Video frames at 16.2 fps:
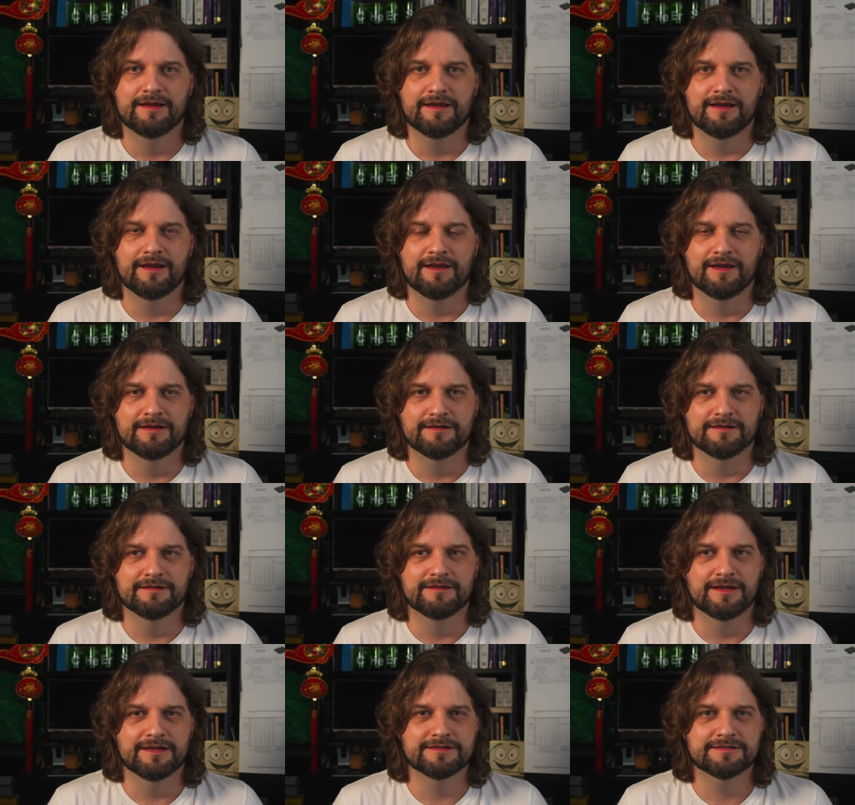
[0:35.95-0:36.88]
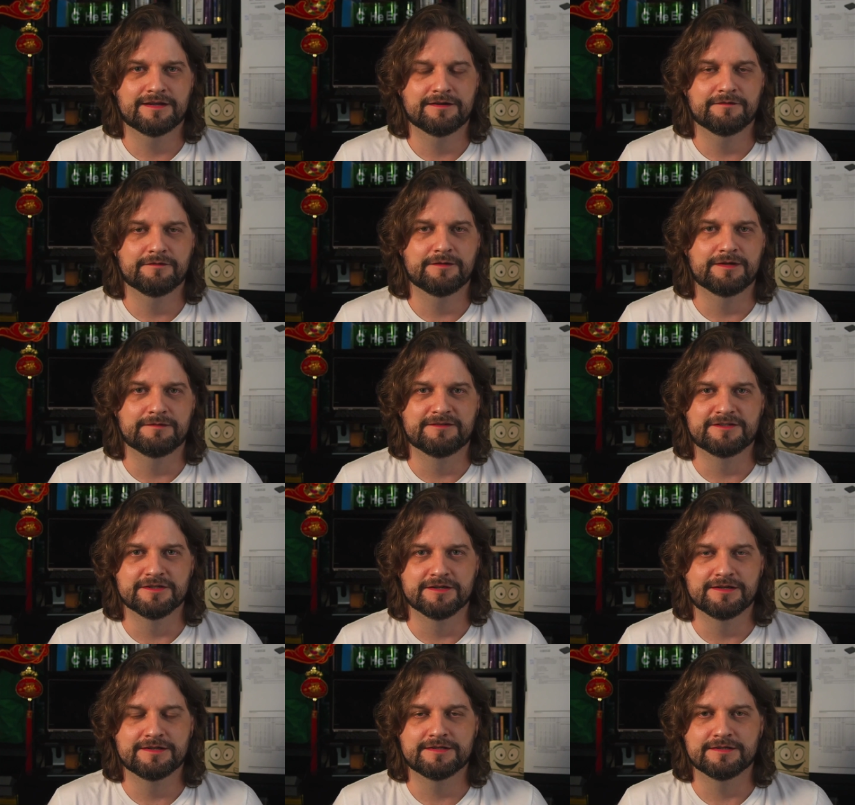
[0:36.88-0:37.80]
And that's kind of the
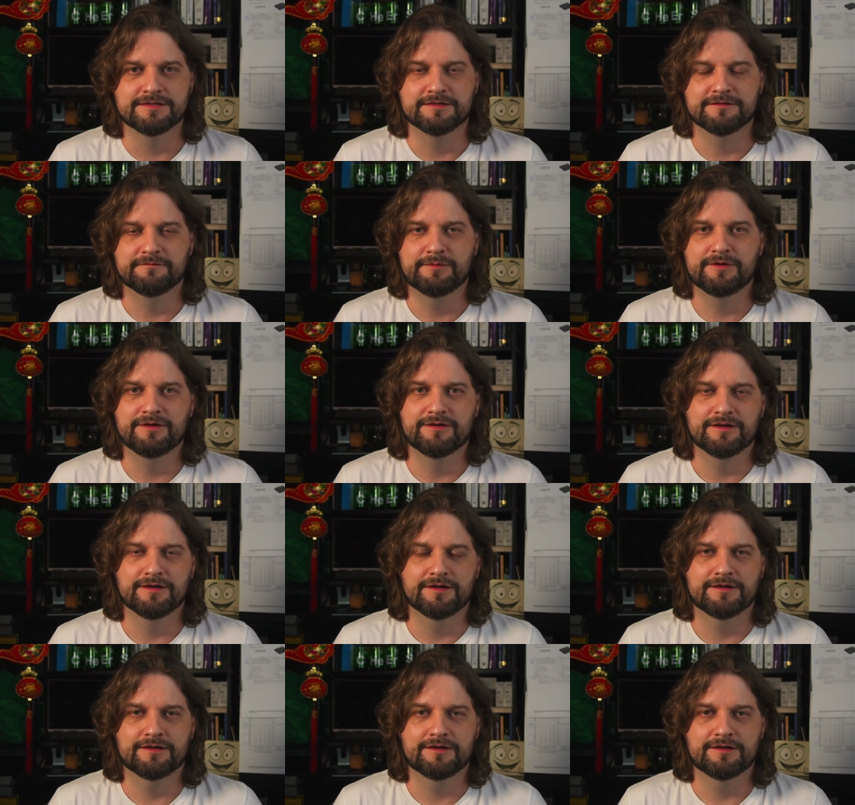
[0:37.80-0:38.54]
genesis of periodic